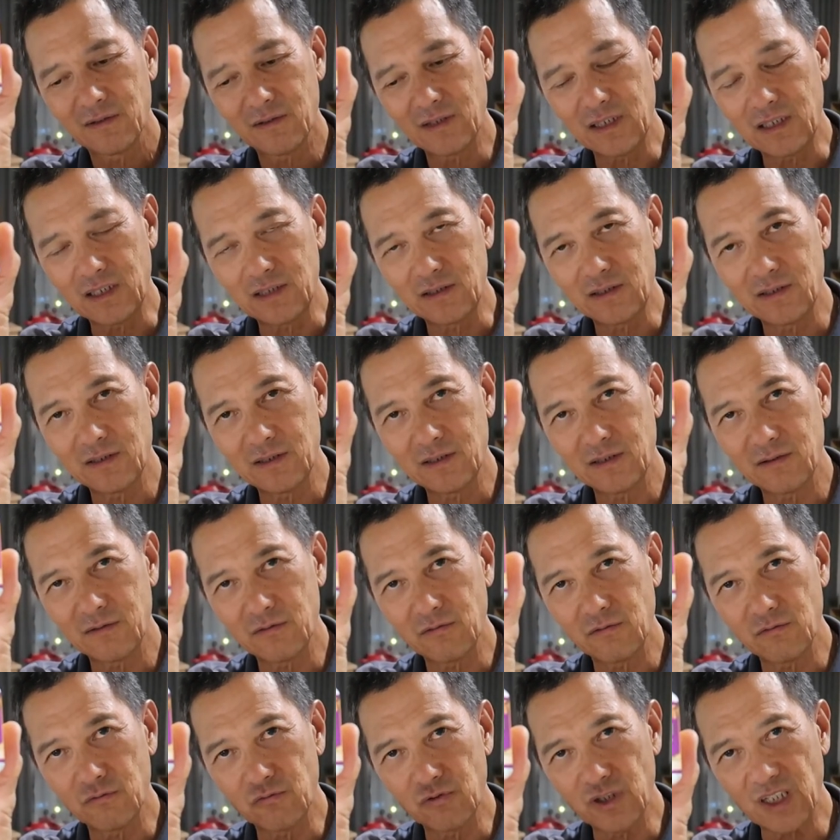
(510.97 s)
the
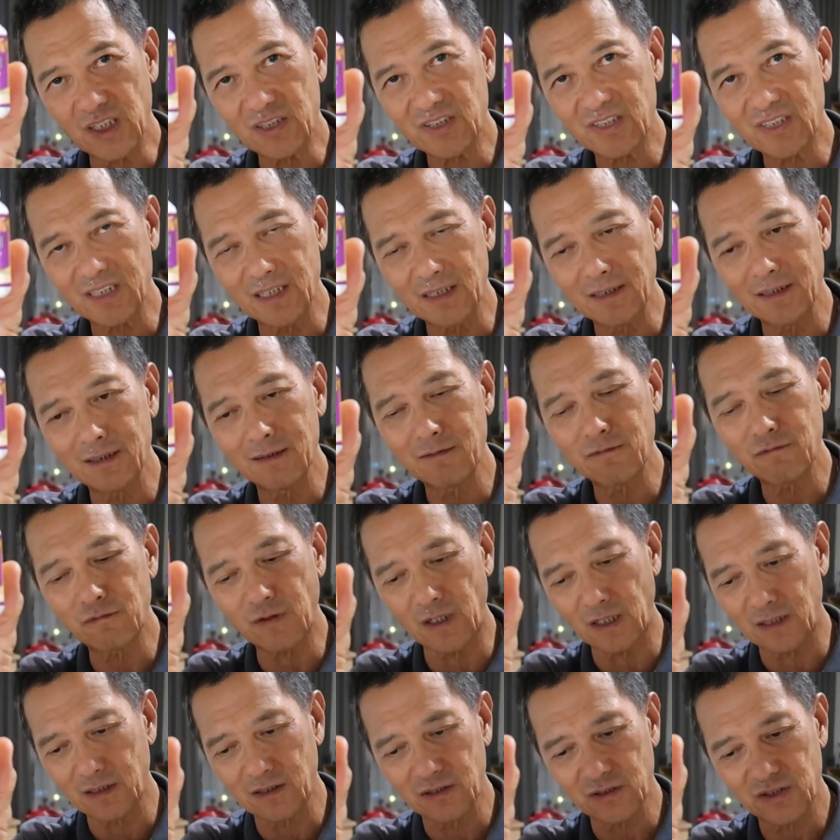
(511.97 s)
resin
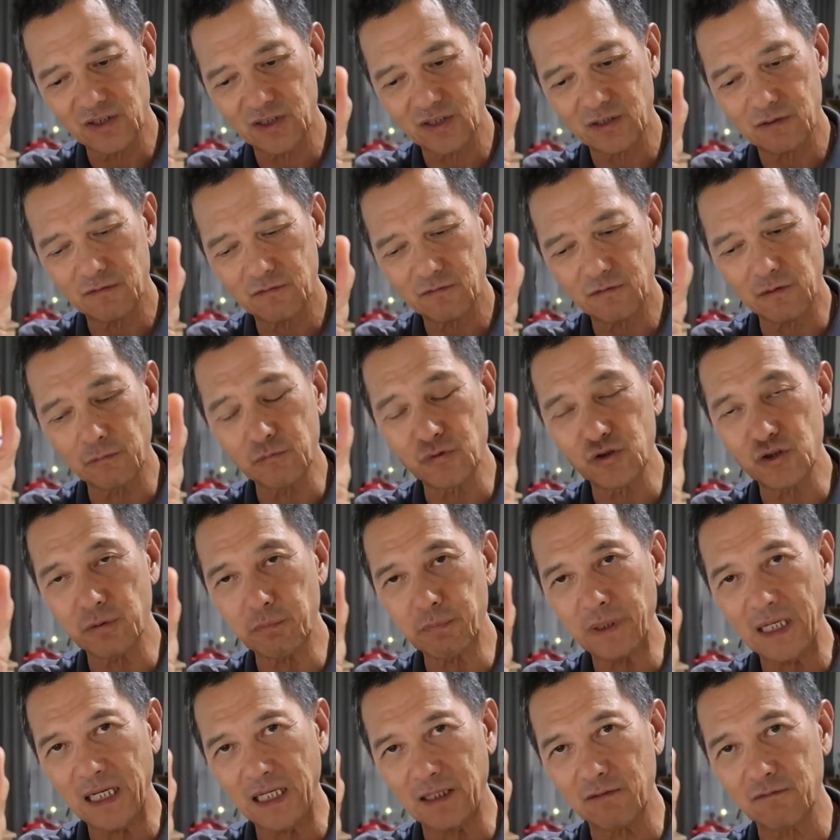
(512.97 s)
fungus from
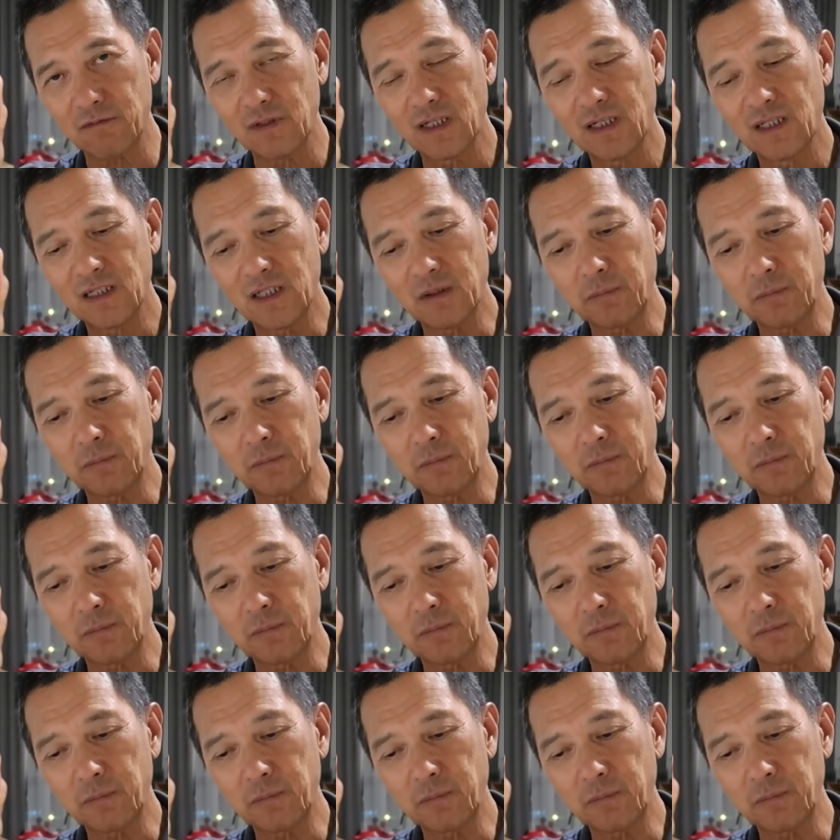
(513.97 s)
Japan.